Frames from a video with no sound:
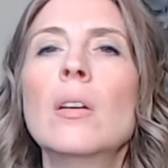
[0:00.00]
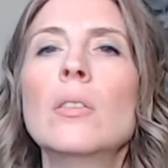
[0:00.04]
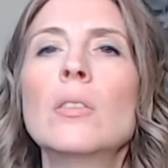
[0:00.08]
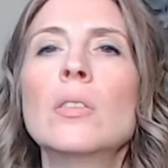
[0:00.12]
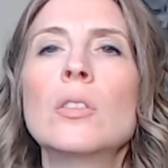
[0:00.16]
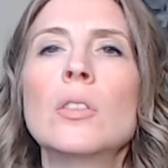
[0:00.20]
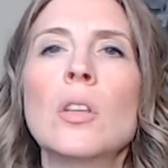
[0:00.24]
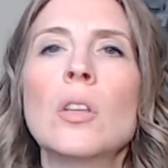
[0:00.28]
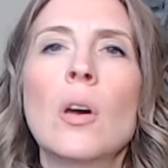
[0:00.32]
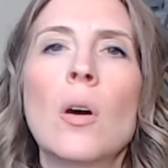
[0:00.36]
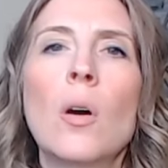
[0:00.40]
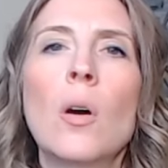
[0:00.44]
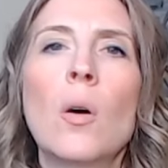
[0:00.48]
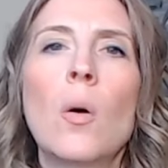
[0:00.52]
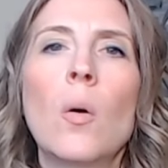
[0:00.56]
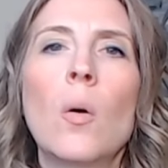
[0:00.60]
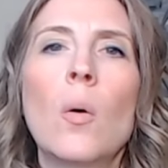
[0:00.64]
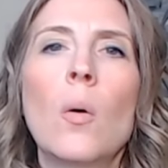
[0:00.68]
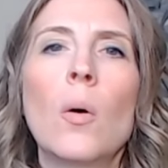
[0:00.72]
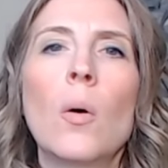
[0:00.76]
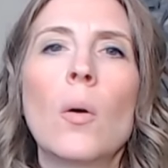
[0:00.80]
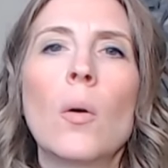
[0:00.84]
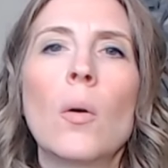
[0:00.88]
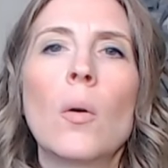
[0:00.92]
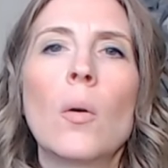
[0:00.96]

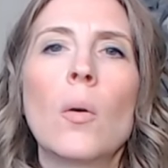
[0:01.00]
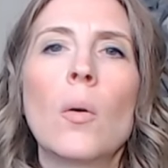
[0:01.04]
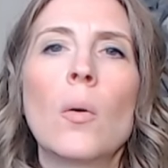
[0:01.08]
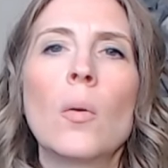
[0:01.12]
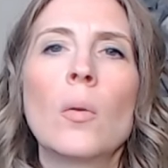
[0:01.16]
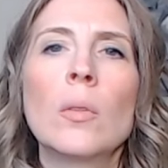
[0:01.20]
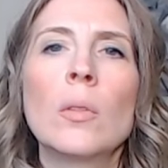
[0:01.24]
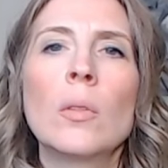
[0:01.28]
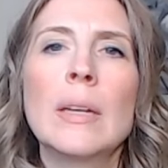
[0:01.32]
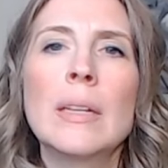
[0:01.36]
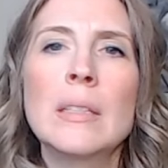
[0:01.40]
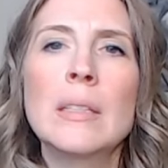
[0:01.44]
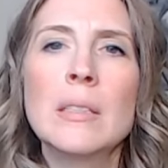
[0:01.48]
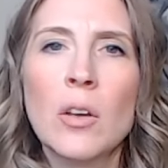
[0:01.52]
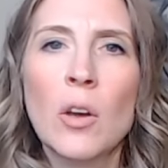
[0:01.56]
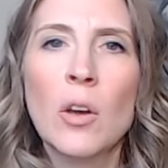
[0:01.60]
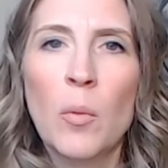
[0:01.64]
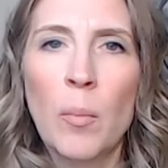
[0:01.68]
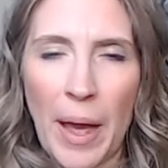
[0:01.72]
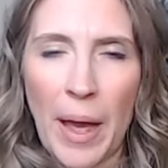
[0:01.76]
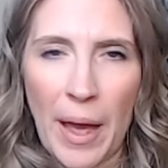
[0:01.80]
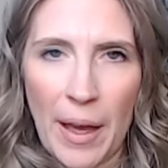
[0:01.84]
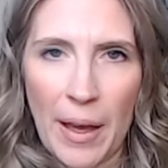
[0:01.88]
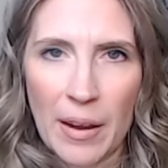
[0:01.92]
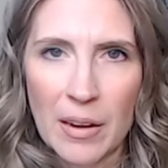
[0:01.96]
So let's go
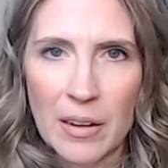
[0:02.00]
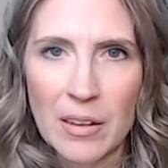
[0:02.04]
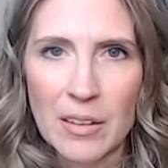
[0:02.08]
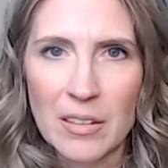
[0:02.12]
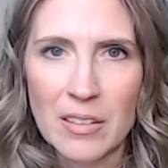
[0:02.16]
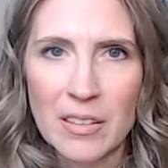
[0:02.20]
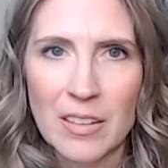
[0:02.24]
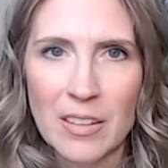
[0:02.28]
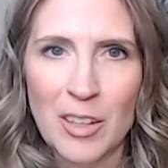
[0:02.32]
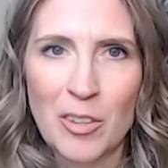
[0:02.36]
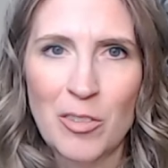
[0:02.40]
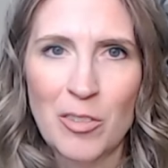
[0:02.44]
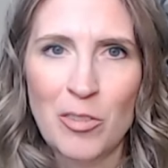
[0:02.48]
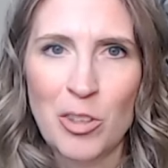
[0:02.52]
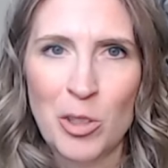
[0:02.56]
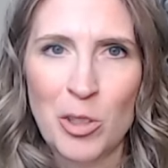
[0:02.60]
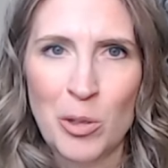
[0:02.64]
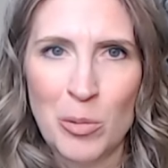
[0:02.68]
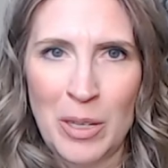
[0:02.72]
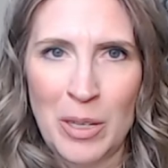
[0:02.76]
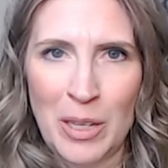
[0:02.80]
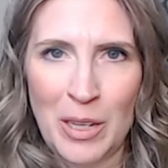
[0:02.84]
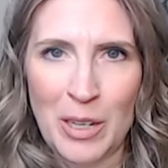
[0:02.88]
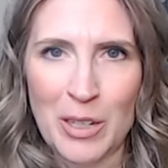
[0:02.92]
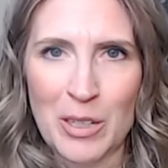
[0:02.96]
back a
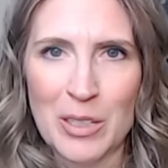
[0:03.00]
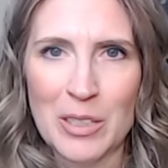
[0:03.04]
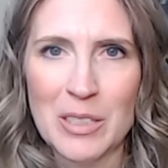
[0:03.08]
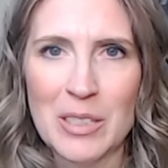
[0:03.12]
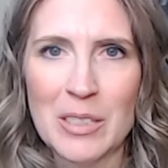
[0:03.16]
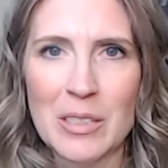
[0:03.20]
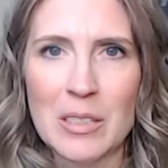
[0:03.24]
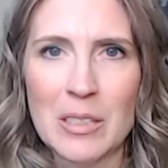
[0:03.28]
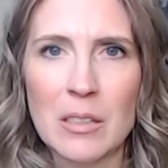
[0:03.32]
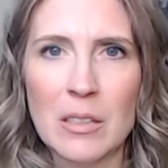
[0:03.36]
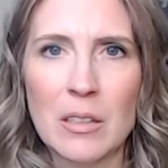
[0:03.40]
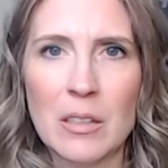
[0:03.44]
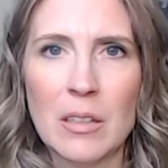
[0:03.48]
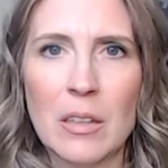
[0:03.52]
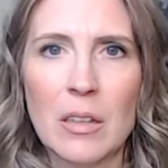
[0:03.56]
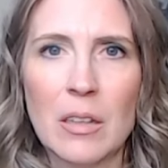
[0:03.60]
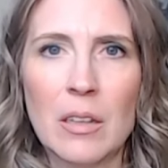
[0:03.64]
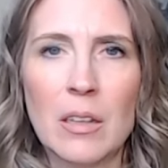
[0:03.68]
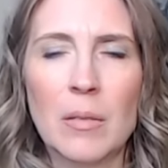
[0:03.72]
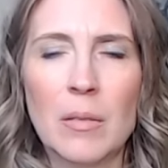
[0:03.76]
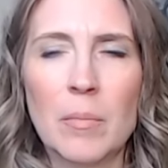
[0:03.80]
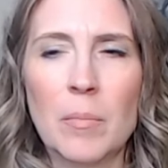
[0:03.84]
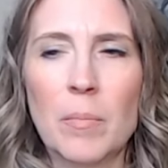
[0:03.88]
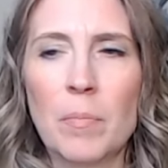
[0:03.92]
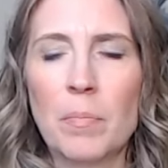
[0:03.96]
few years
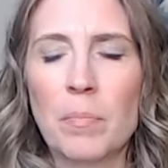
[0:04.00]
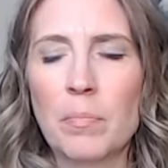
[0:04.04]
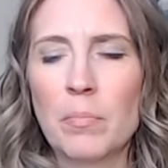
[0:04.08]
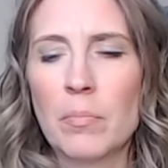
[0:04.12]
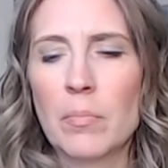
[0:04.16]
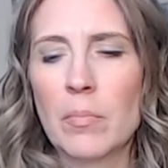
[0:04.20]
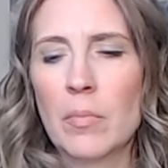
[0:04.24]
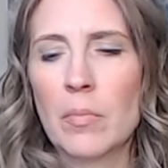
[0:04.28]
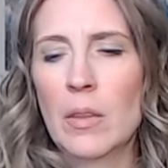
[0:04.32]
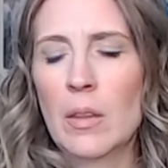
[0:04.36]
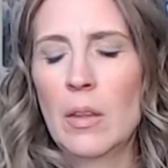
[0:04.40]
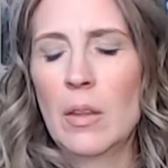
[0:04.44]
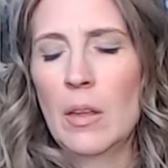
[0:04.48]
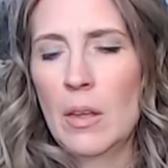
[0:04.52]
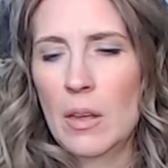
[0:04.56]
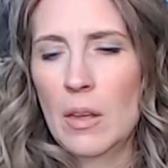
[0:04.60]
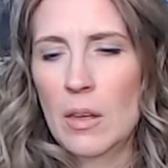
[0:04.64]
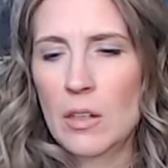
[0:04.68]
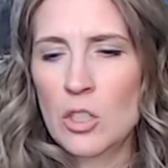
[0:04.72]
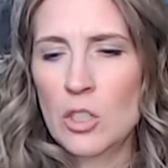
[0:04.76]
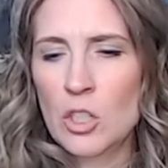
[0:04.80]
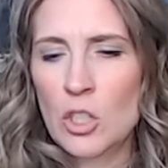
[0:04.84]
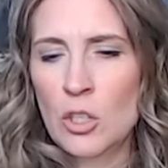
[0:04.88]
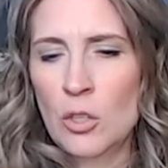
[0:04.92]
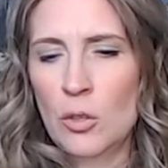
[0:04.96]

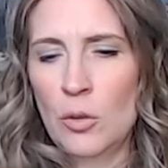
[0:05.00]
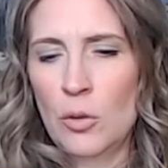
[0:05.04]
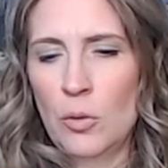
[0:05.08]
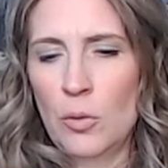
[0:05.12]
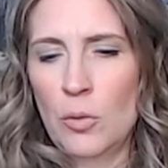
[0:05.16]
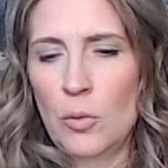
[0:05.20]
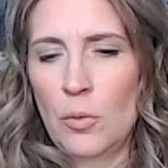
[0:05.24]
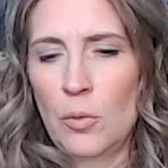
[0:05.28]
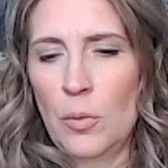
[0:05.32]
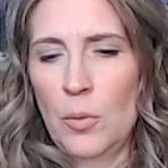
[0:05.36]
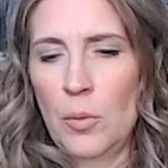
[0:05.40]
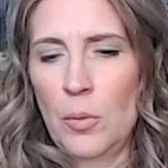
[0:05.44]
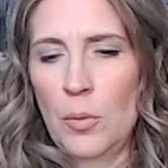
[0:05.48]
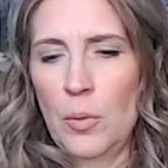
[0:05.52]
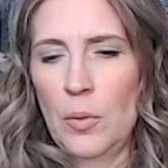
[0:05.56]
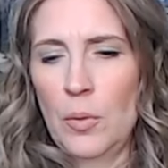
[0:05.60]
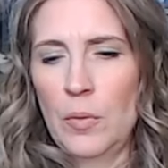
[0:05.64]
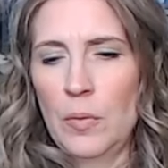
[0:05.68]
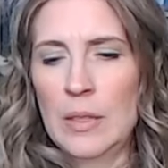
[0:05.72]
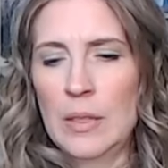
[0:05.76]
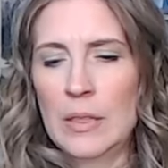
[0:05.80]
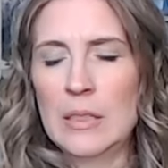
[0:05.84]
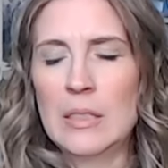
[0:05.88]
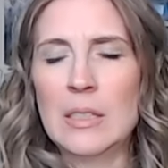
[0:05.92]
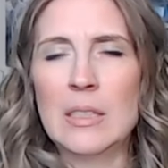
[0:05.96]
to
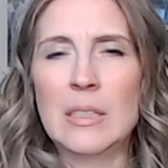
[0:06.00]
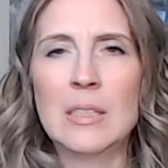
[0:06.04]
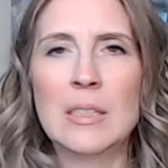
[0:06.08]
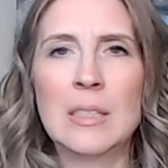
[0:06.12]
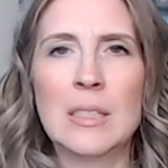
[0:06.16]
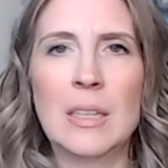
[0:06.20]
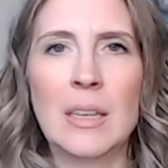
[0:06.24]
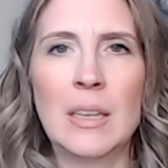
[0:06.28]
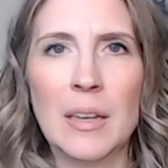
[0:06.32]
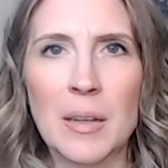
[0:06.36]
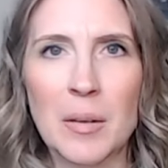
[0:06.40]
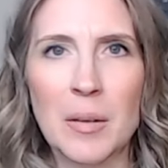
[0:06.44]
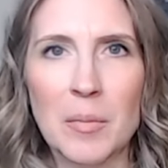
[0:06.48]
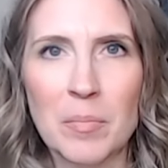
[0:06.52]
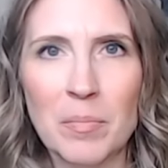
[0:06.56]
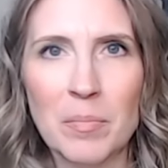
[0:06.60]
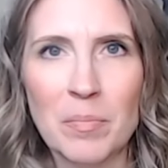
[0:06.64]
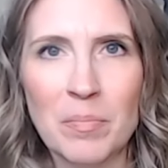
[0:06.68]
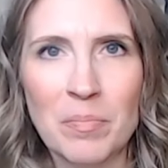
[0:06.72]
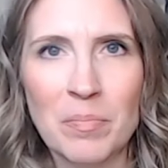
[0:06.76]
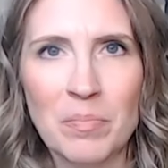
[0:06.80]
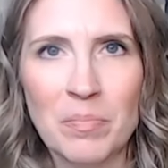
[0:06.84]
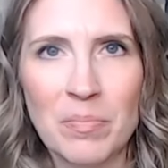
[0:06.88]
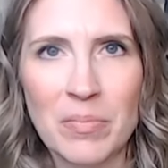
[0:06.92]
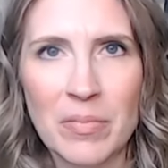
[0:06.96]
the DCM
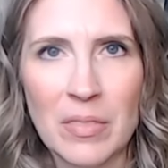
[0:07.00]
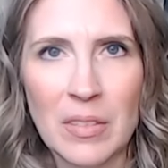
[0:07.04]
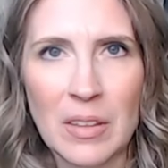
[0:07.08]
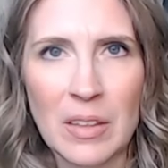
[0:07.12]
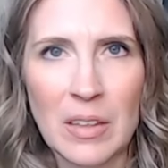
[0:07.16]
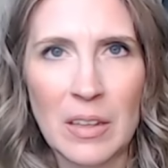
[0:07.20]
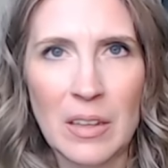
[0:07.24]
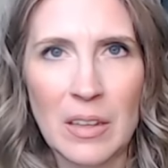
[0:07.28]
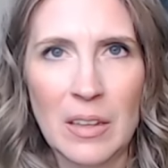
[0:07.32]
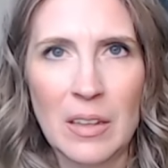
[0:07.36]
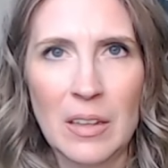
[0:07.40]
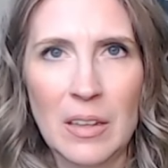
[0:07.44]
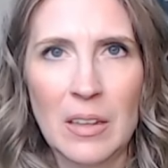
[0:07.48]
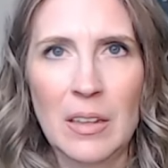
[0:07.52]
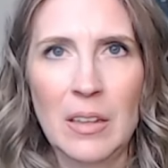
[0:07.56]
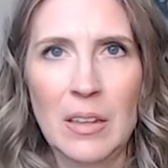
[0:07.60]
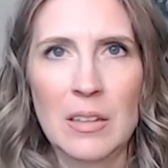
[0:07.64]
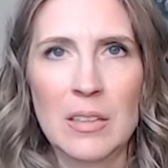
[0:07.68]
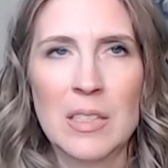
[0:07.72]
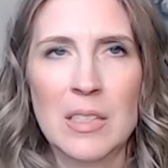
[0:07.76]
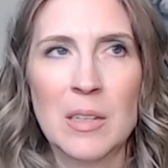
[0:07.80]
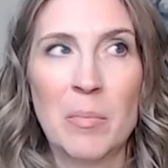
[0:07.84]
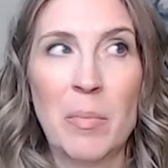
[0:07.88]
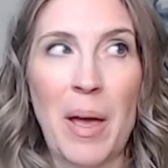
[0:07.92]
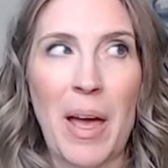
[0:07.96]

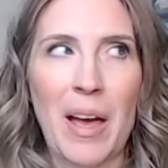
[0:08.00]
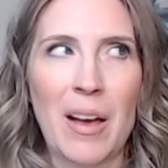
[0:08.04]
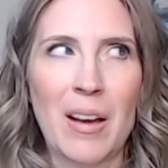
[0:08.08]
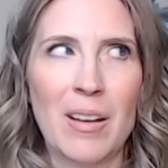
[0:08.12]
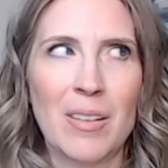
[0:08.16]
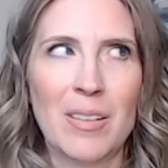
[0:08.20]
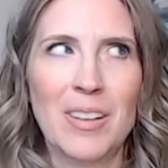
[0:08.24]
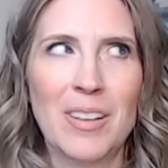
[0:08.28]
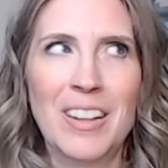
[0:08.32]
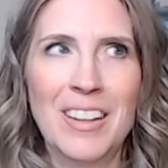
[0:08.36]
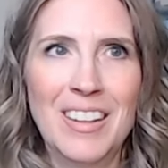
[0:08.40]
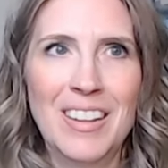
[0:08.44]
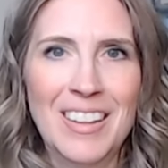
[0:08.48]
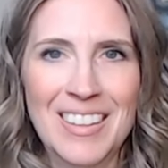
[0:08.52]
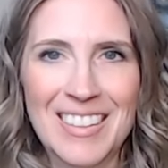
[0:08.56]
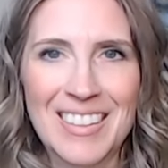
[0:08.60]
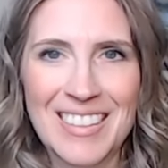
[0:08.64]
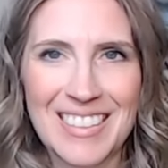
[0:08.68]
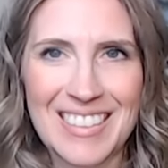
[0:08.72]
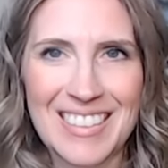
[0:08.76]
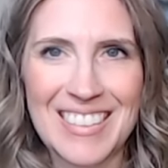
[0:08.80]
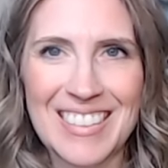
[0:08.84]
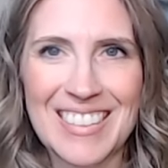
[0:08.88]
debacle.